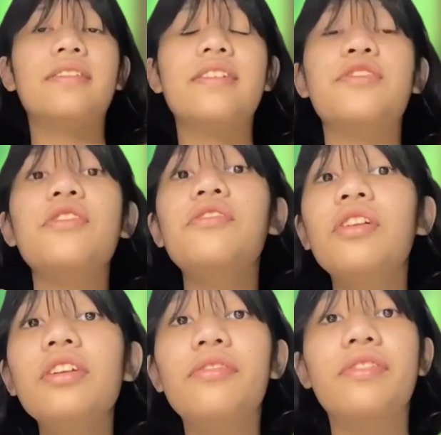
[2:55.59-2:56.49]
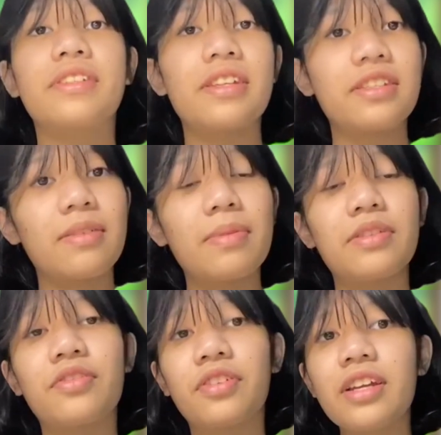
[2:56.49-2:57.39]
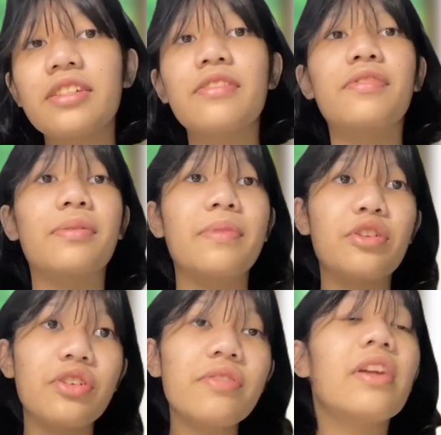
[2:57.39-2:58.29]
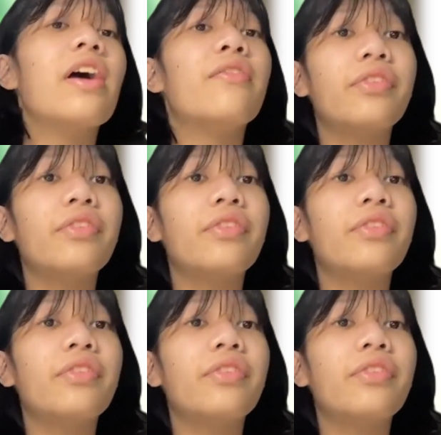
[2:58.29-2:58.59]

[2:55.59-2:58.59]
The central nervous system integrates information